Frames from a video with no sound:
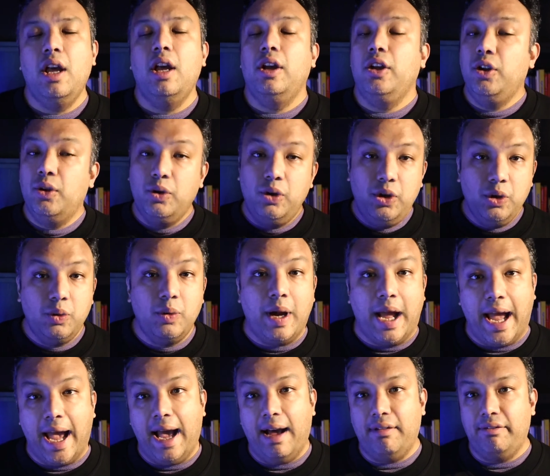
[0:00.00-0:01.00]
You do
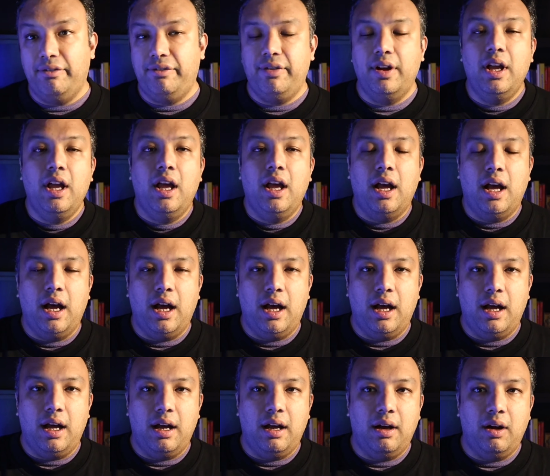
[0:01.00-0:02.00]
have
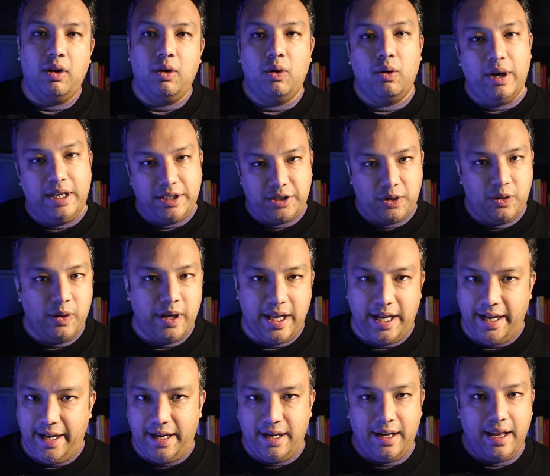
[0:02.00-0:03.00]
uh,
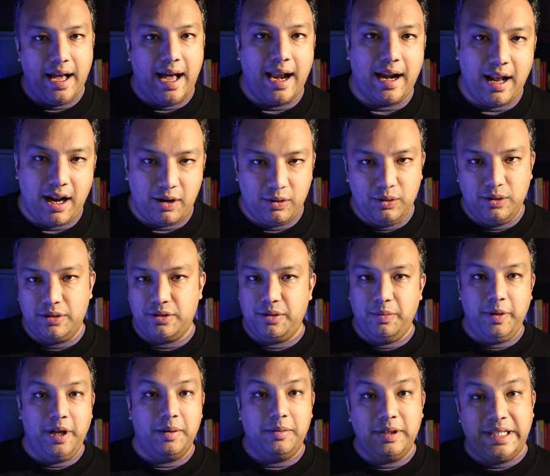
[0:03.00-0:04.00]
osquery and YARA rules to
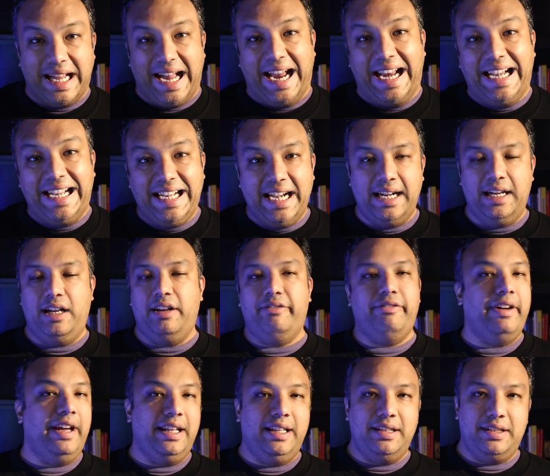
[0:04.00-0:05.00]
be able to
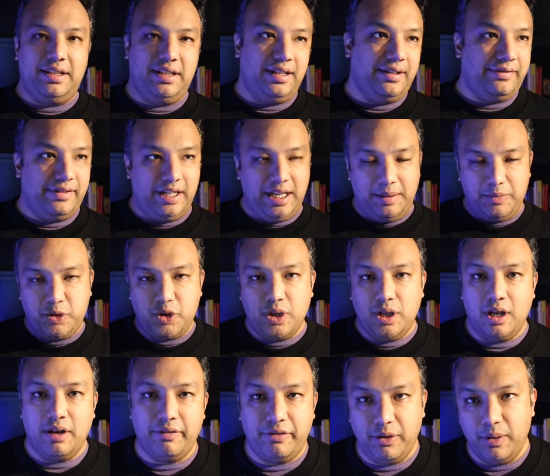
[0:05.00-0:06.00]
identify this stuff. And I'm
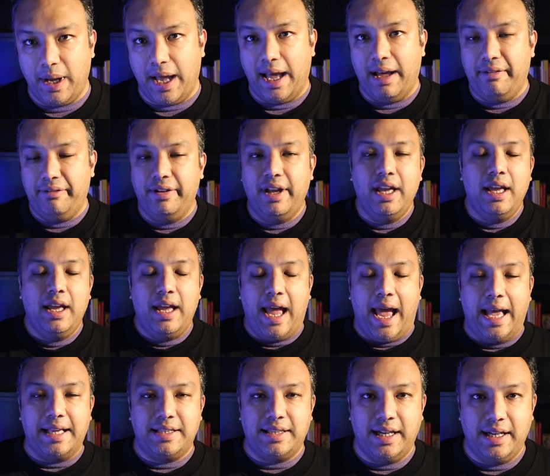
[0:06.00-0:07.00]
sure if you have
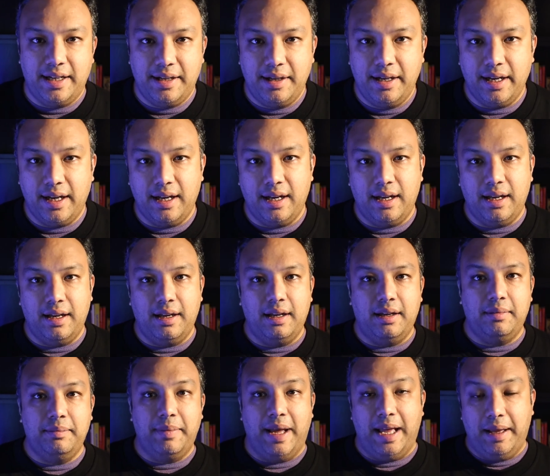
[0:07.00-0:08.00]
asset uh,
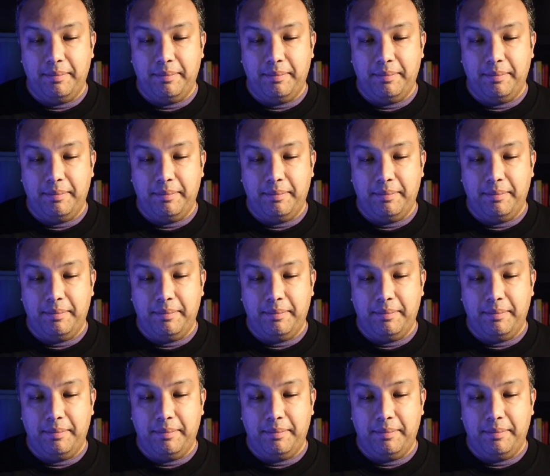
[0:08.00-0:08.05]
ma